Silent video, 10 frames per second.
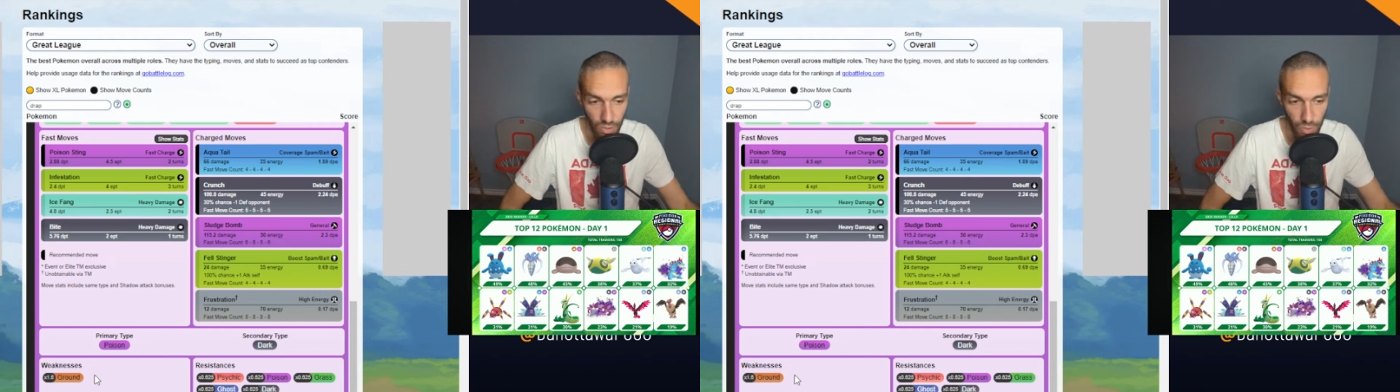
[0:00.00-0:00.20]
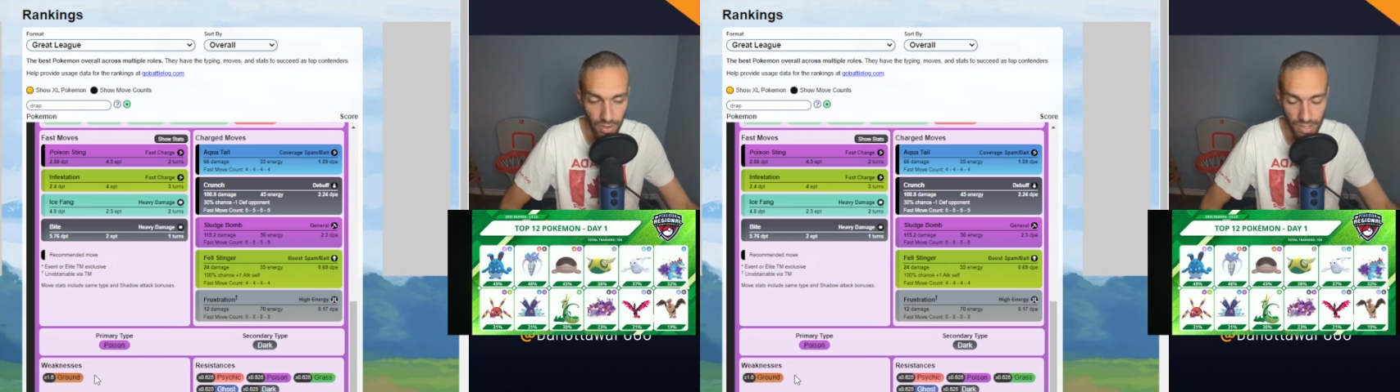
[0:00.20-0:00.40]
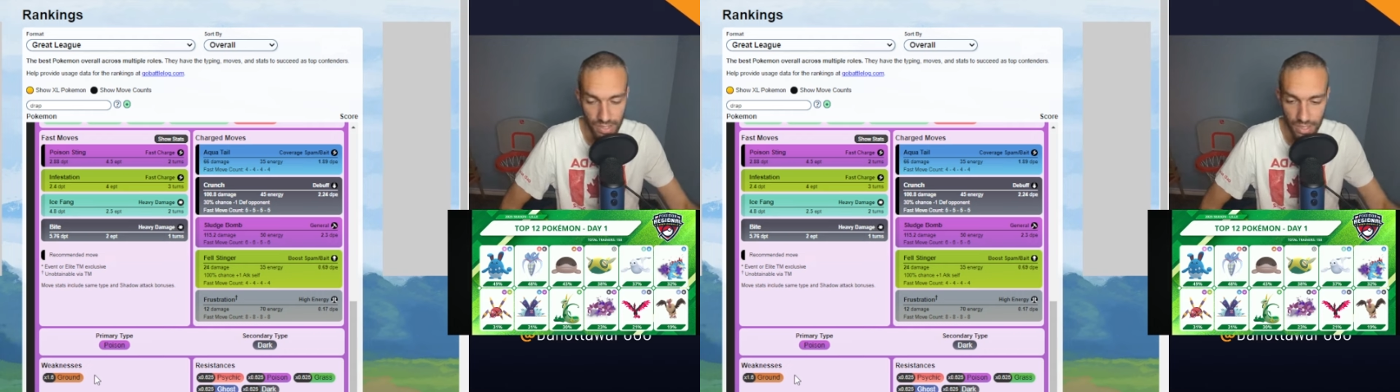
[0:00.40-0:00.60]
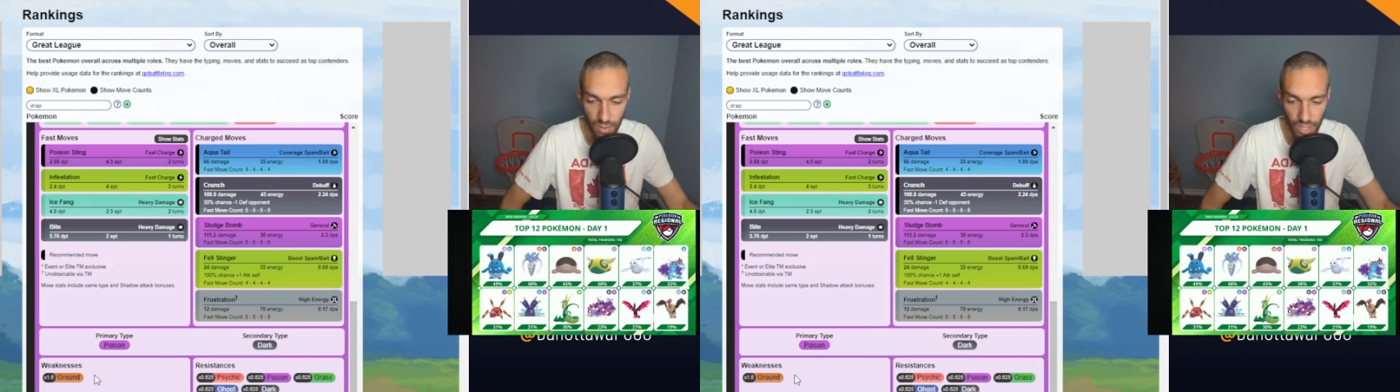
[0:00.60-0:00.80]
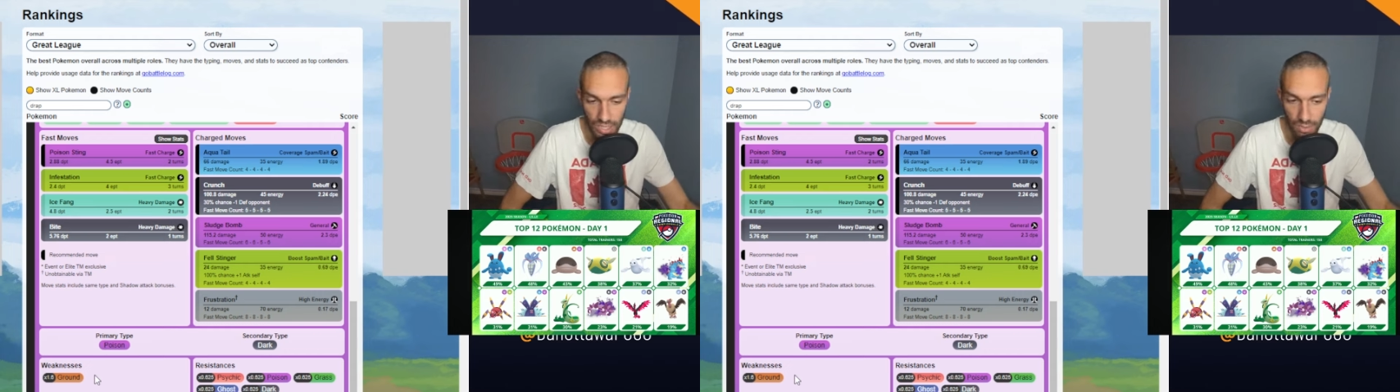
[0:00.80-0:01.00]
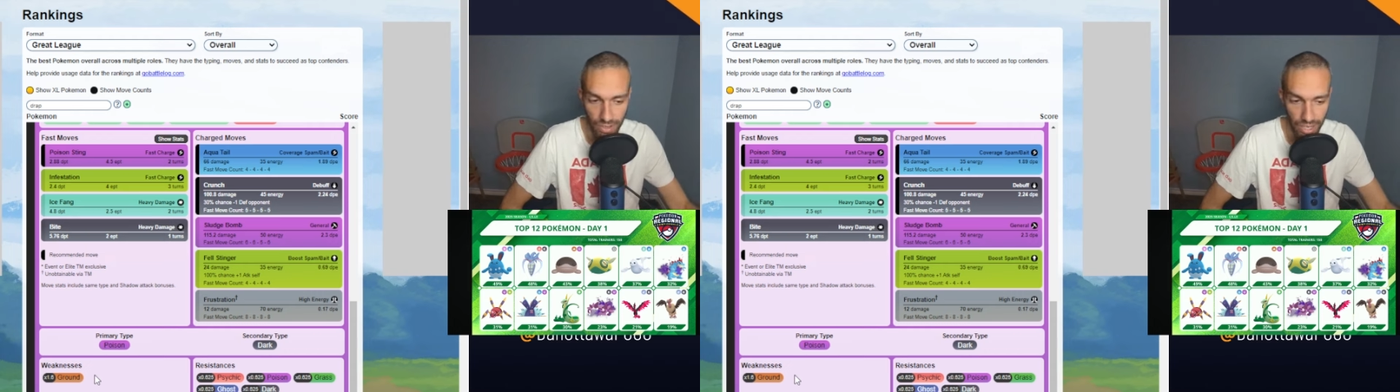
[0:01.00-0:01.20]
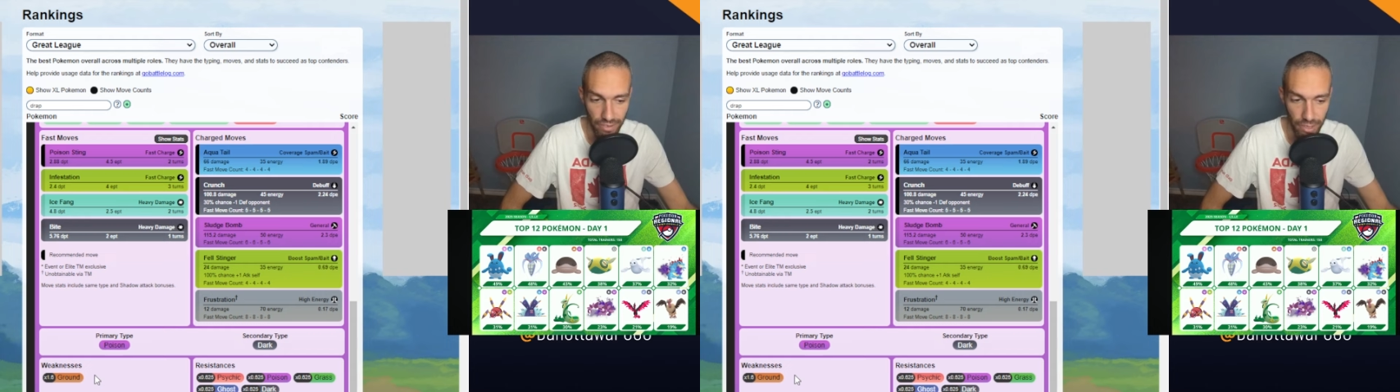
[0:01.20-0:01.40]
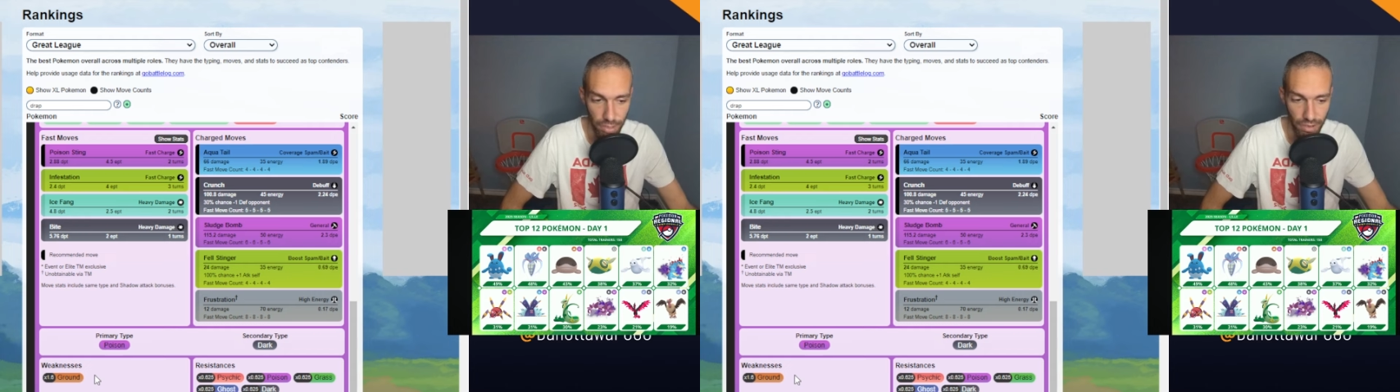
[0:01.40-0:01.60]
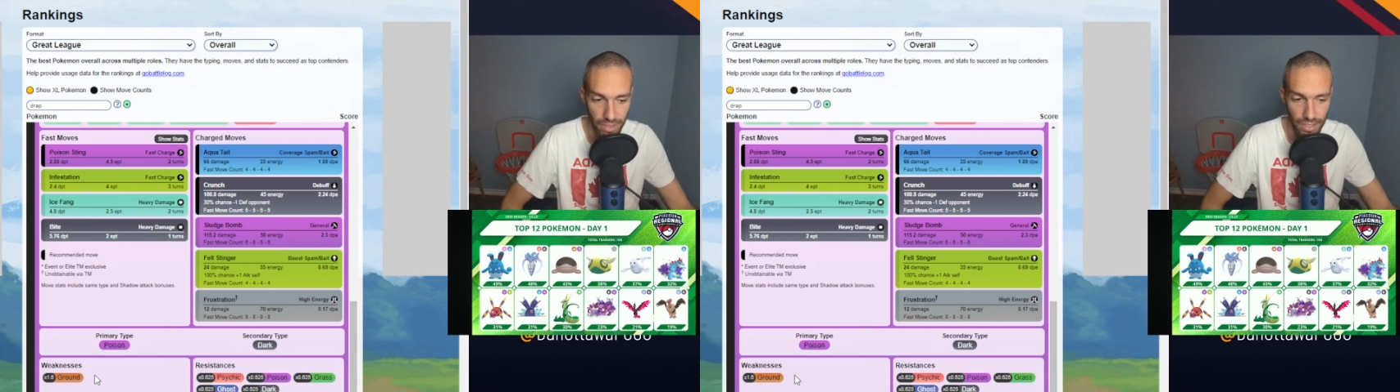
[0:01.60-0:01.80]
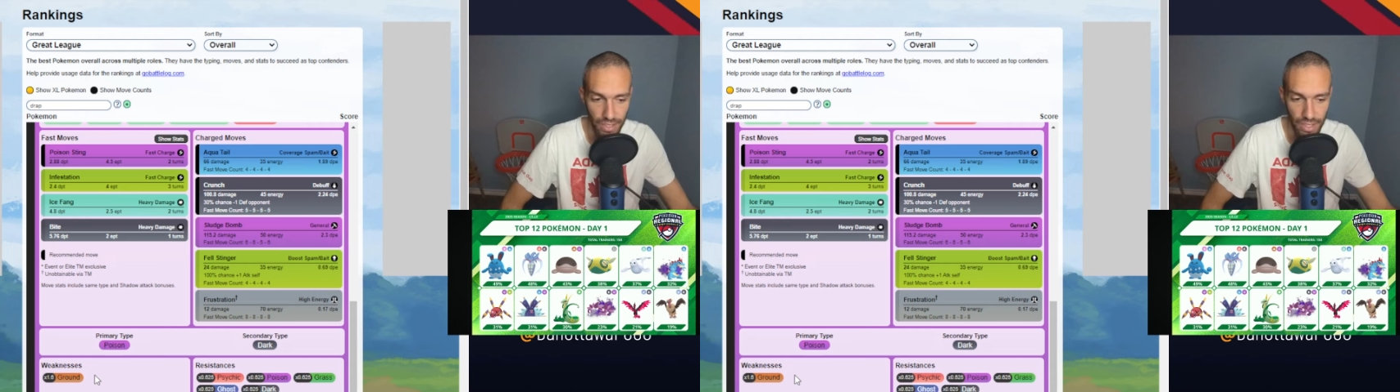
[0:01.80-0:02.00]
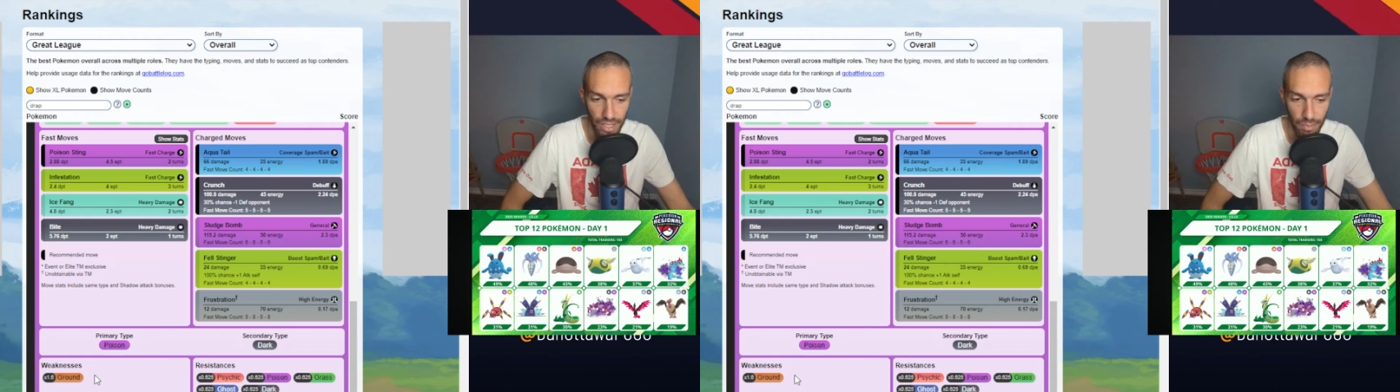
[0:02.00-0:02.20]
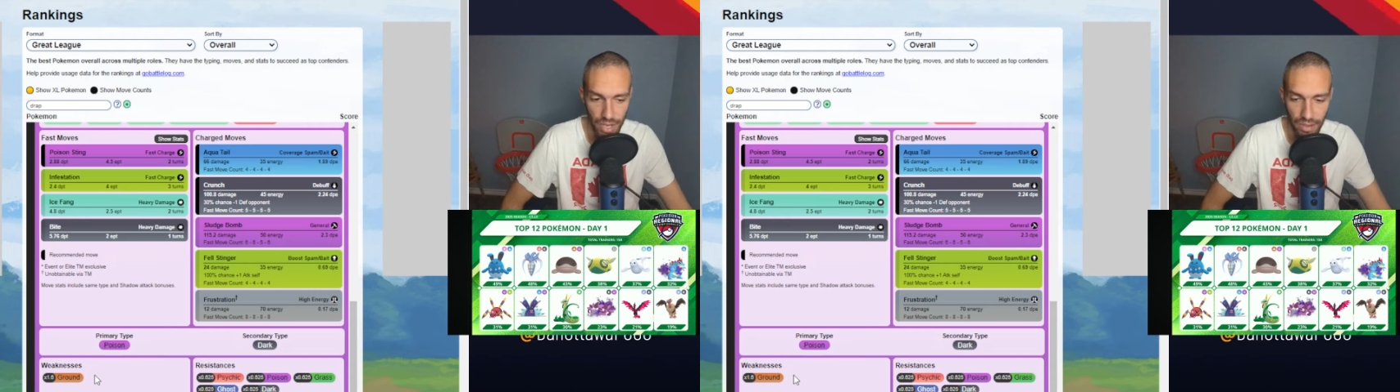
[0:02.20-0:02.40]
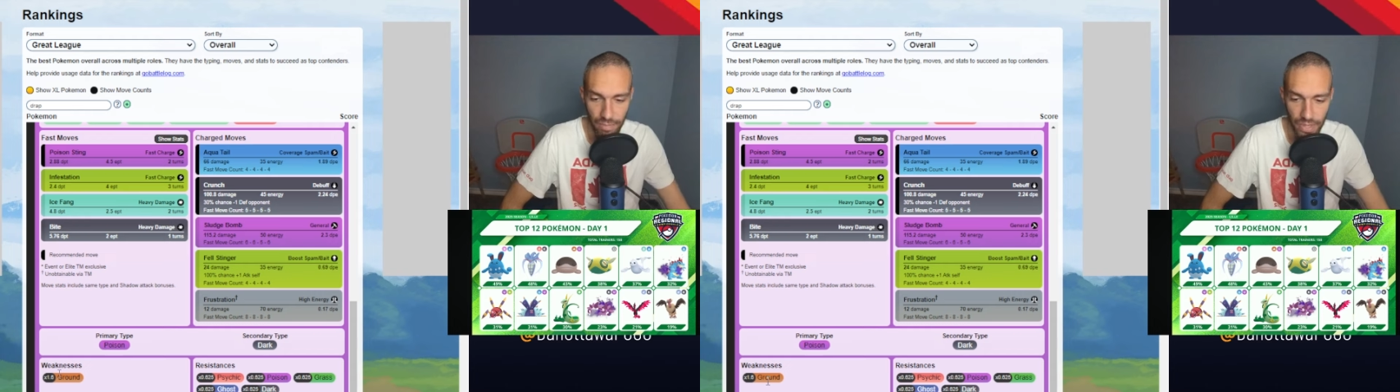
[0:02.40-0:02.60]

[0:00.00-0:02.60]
Ground is very, very prevalent in the meta.